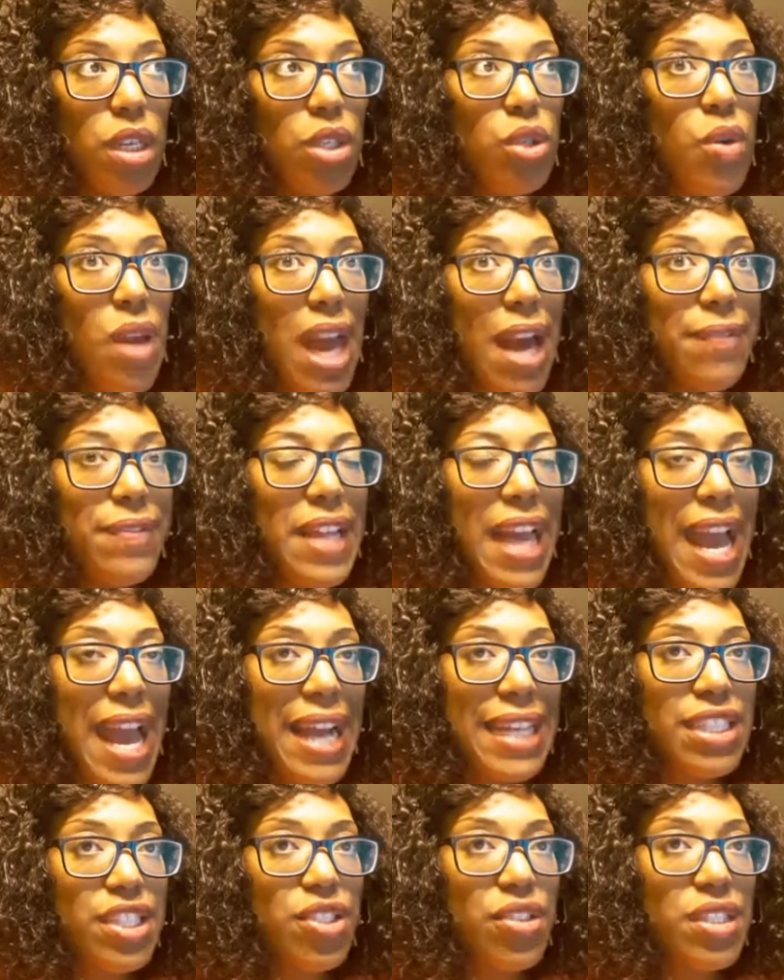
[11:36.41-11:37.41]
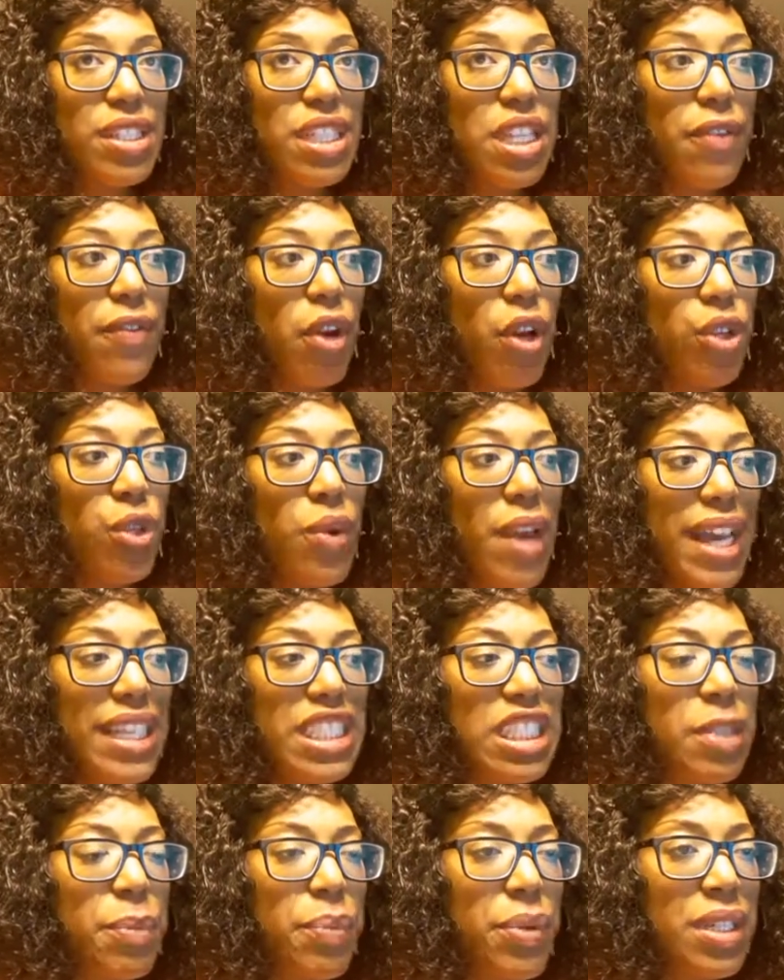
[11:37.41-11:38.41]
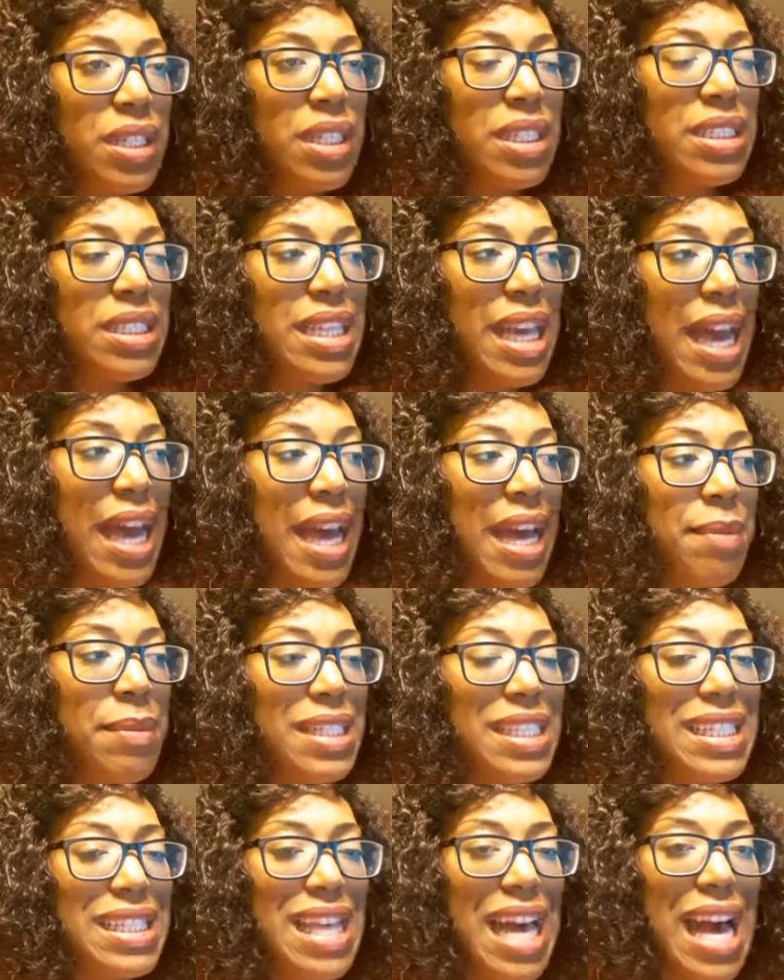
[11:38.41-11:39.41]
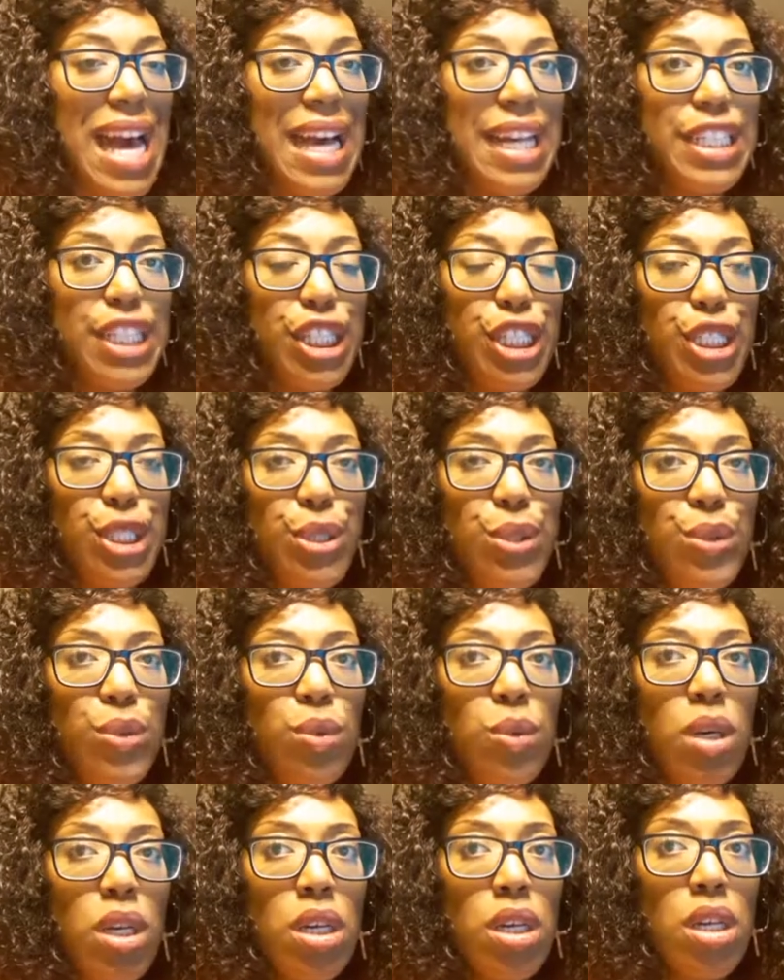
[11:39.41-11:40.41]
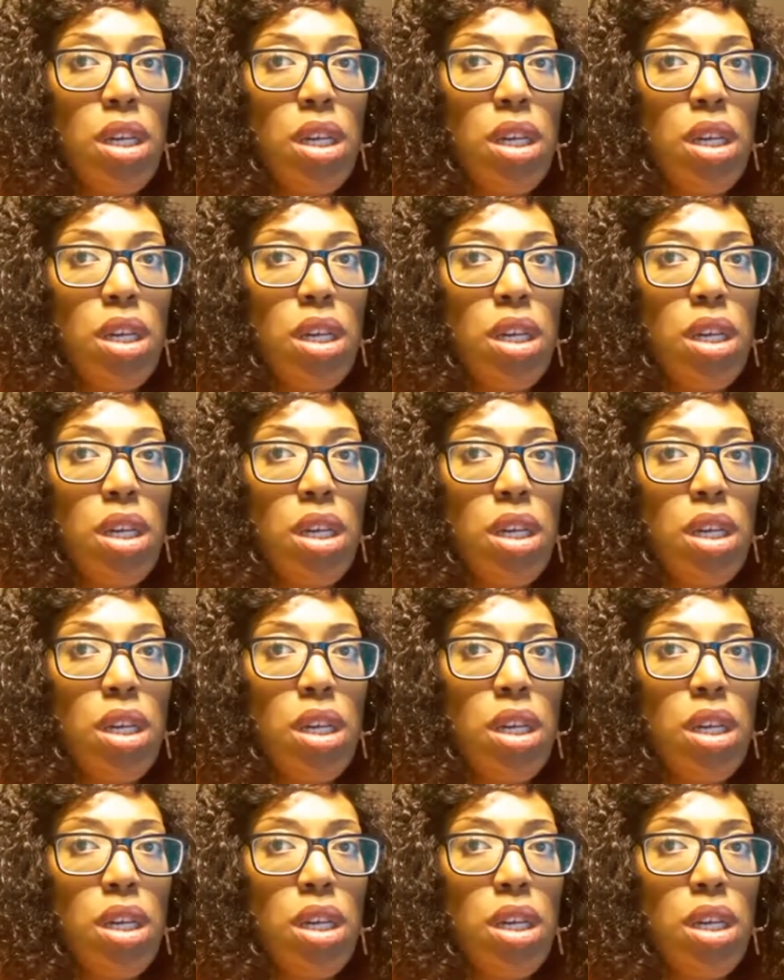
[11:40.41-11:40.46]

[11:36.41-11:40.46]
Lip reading: You have to ask yourself, are you actually putting time aside to